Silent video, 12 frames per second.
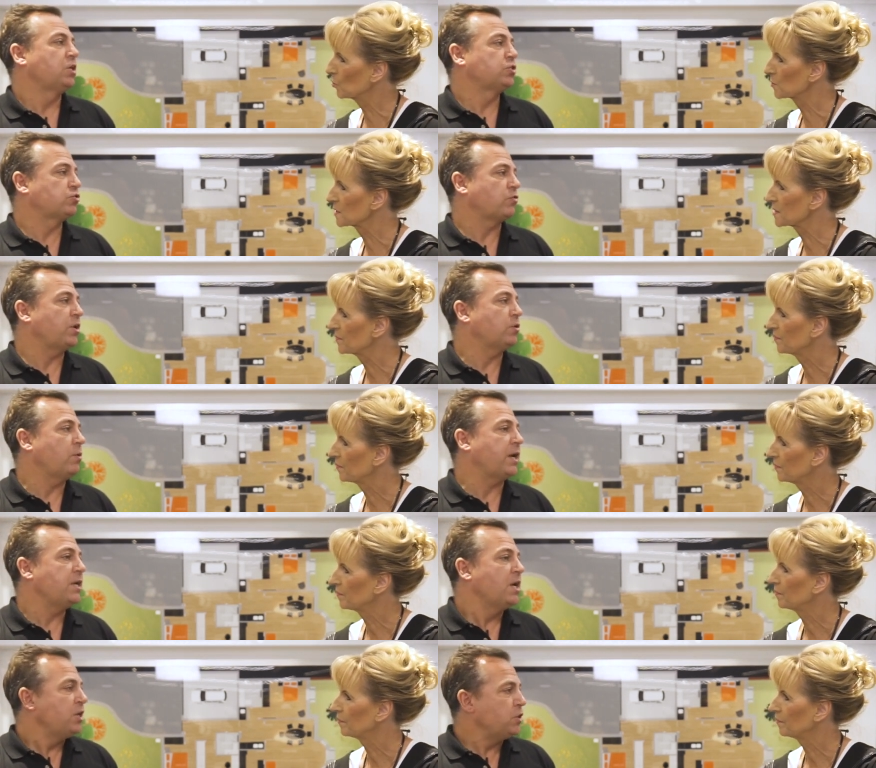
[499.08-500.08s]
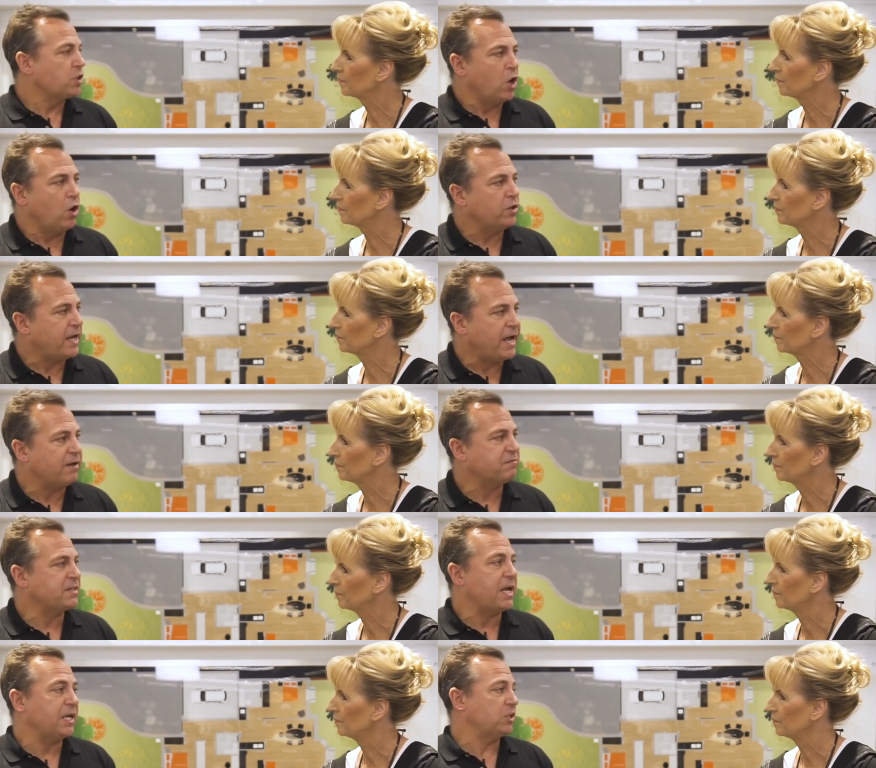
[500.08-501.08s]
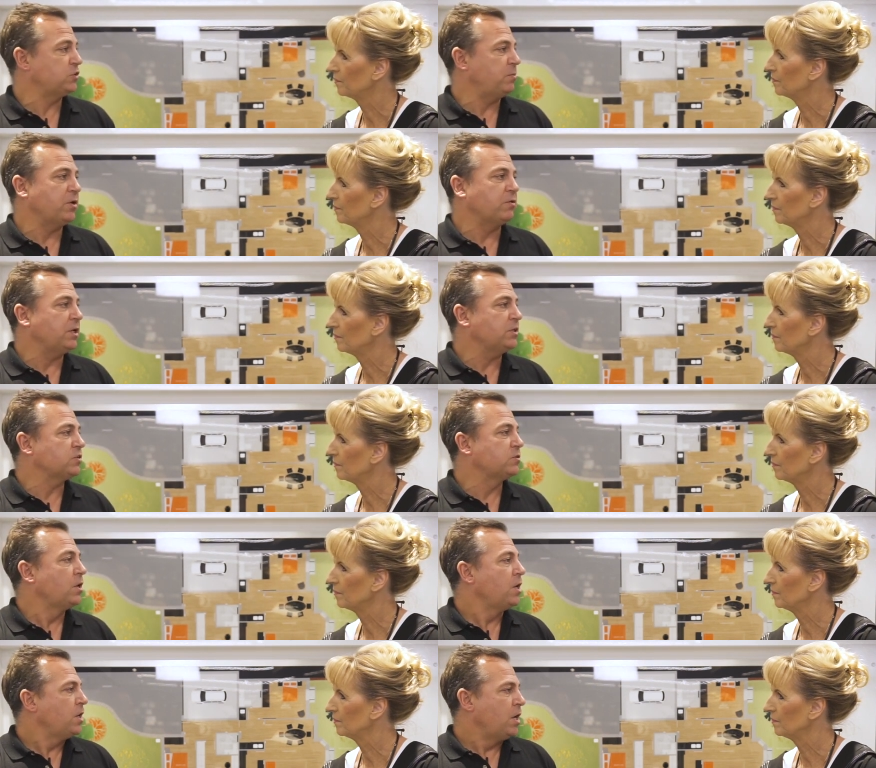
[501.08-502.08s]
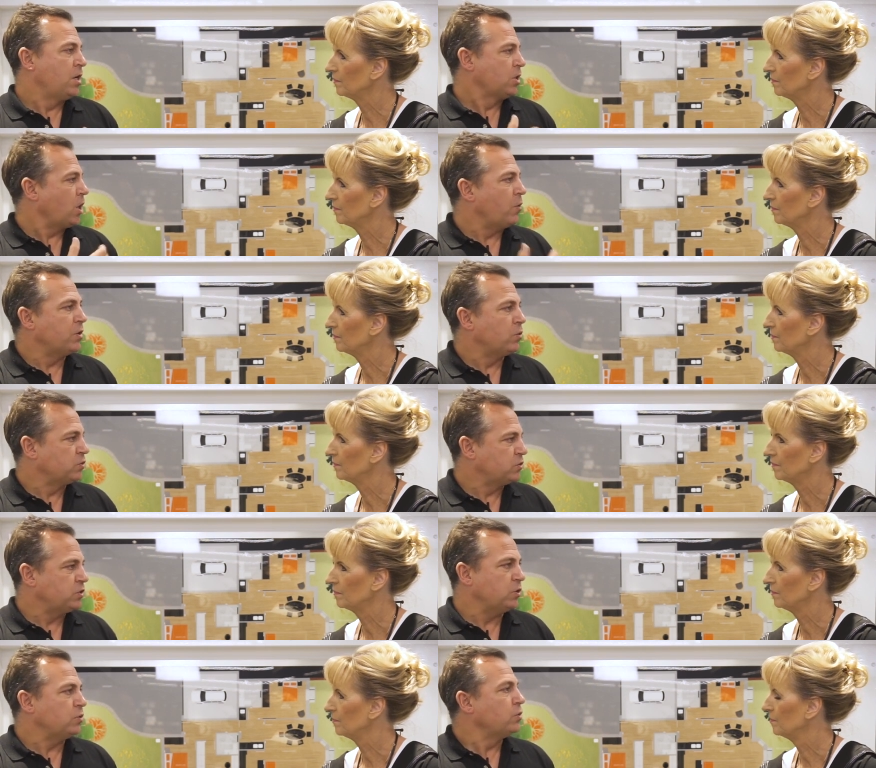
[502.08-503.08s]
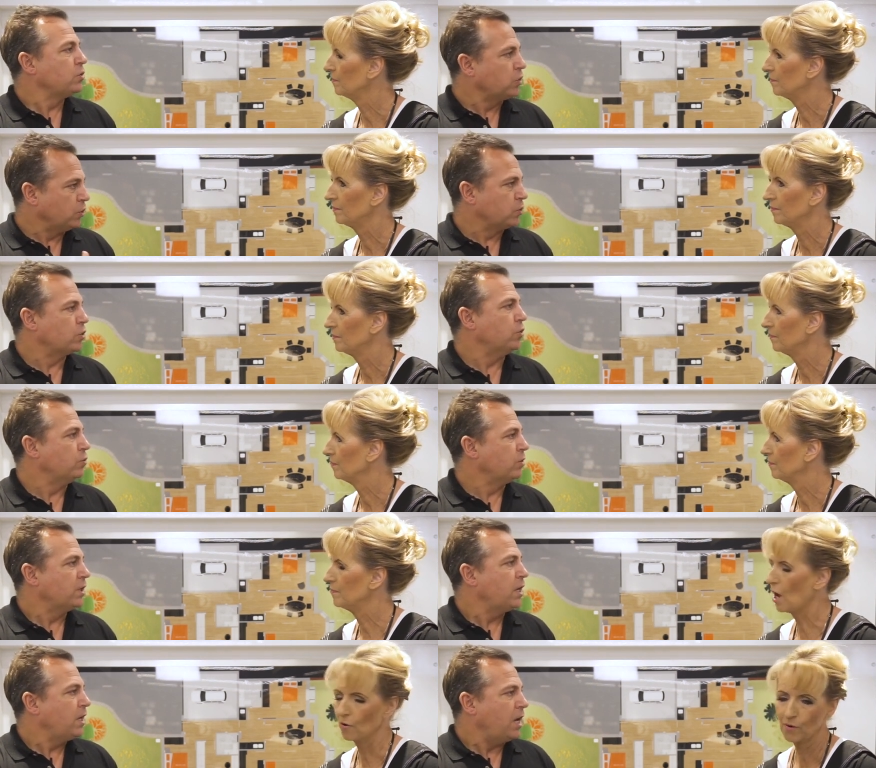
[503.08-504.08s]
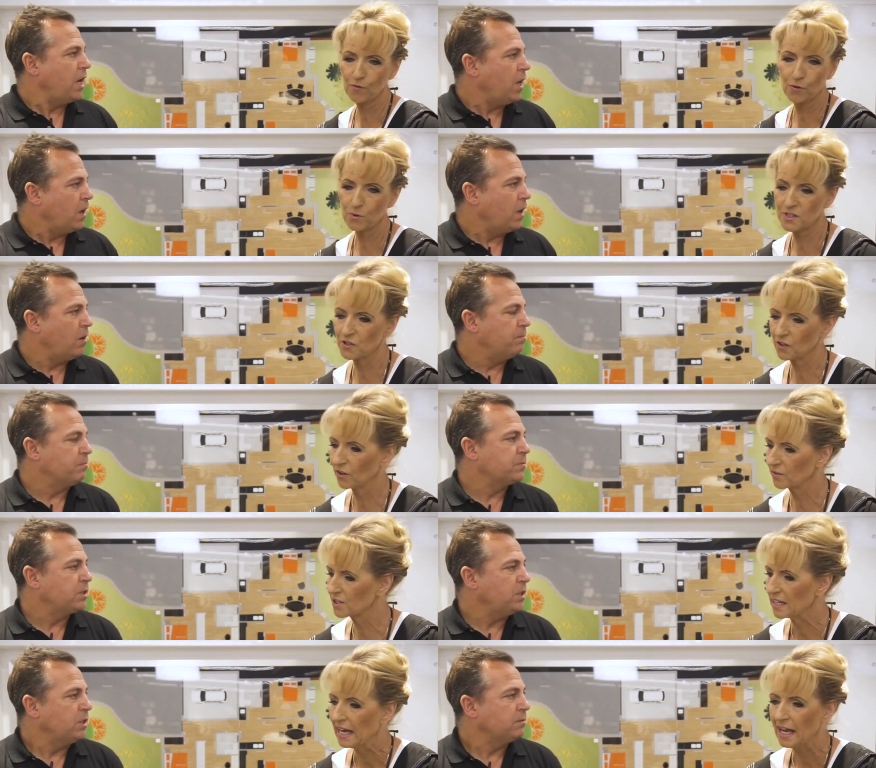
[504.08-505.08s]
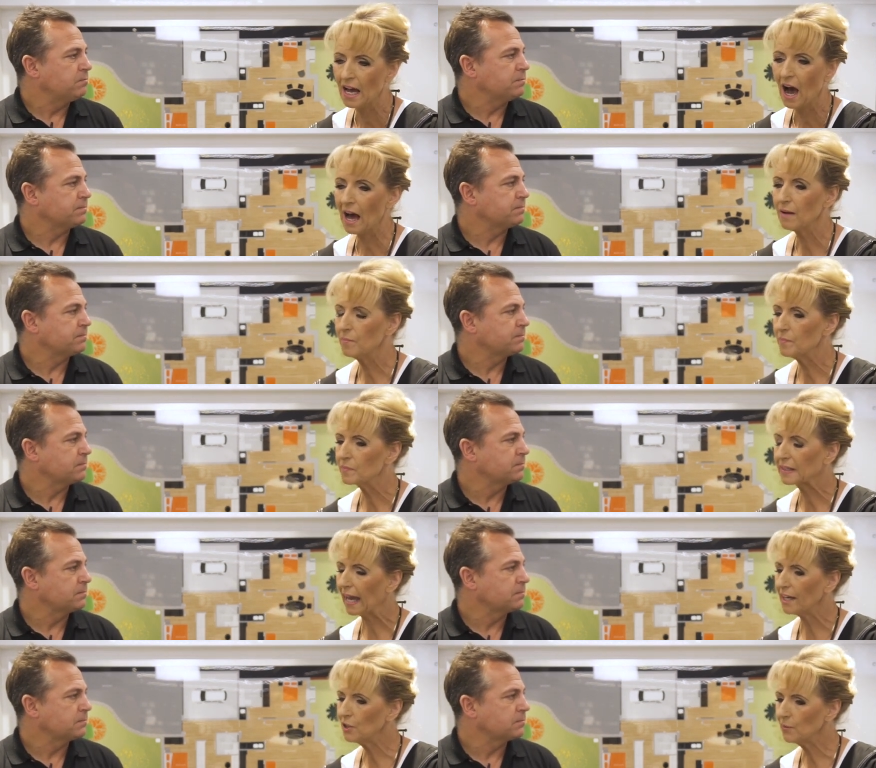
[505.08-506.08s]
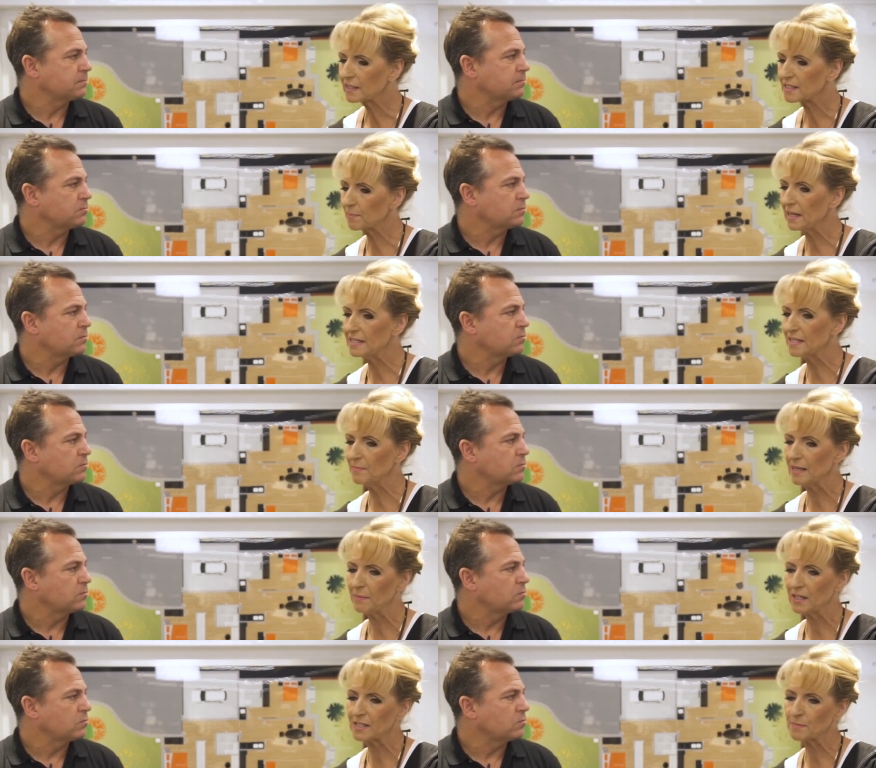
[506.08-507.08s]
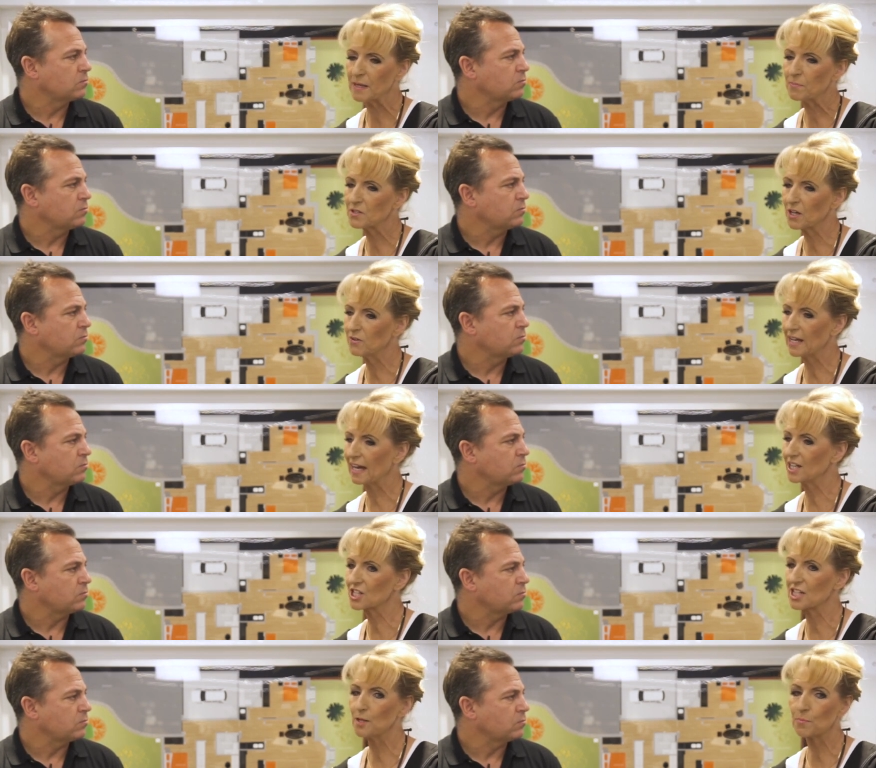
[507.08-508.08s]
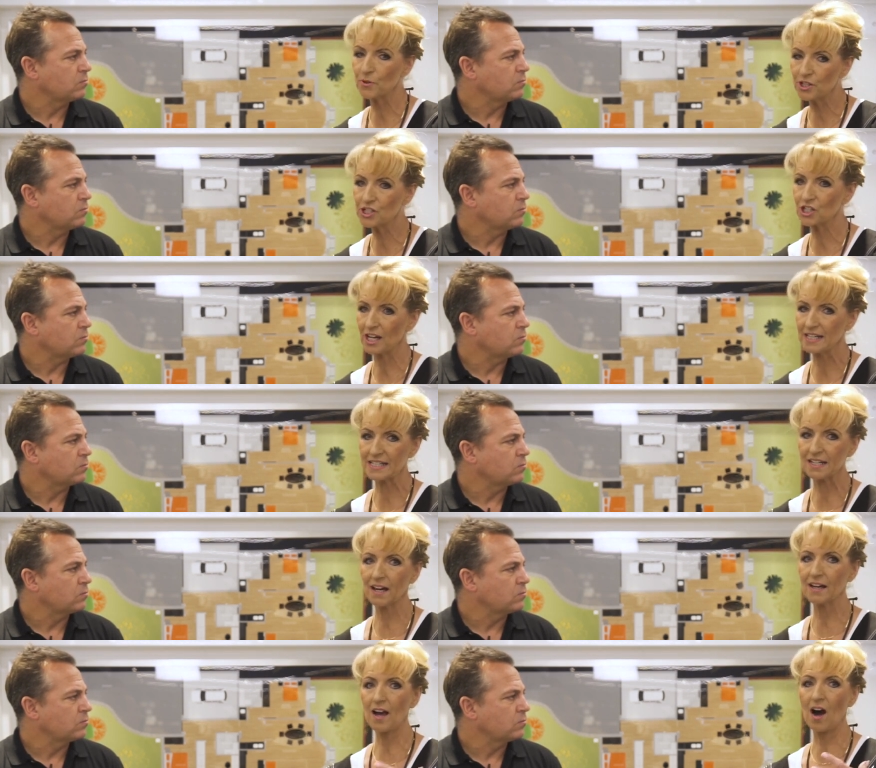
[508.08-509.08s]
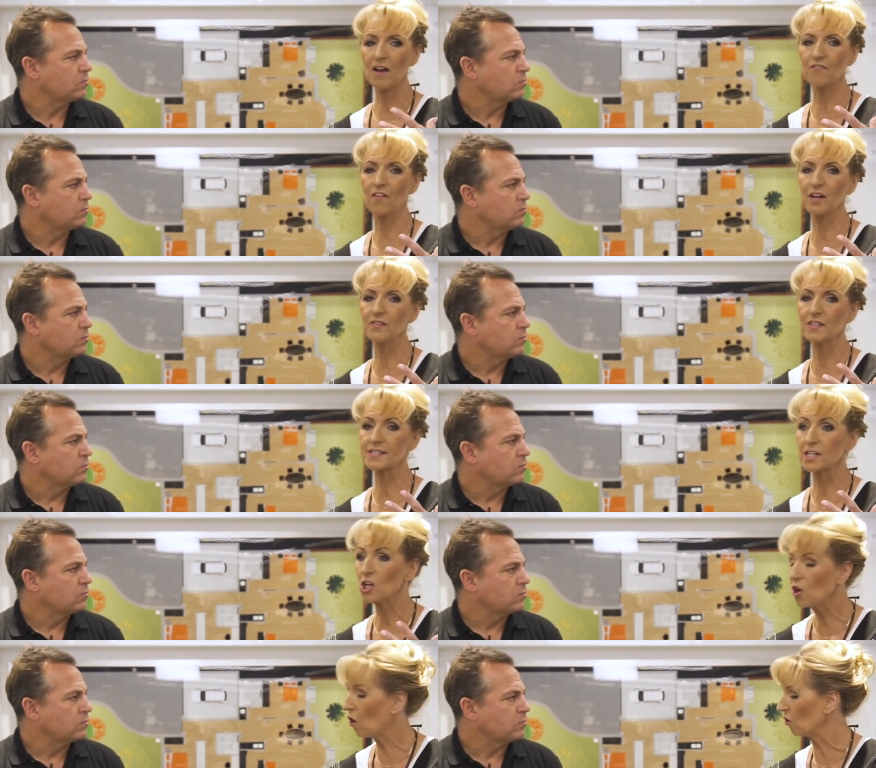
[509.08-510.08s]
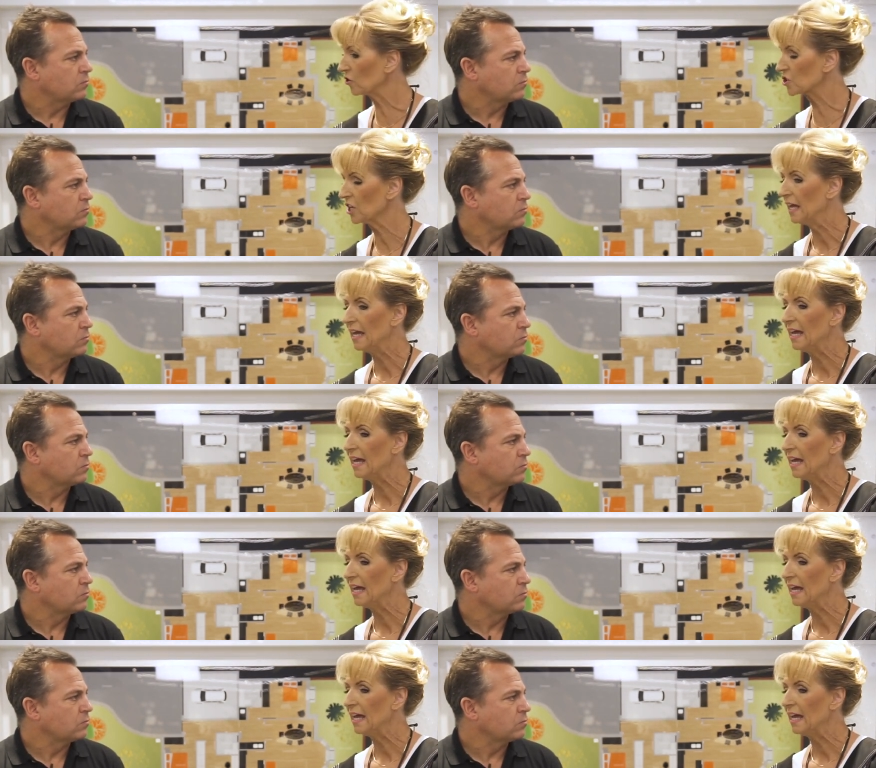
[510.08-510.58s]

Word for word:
Speaker 1: straight away. You can't have that experience going on to Google. No, of course um, you
Speaker 2: can't. Um, can you explain to me, because people don't actually appreciate, and I, I find this a lot,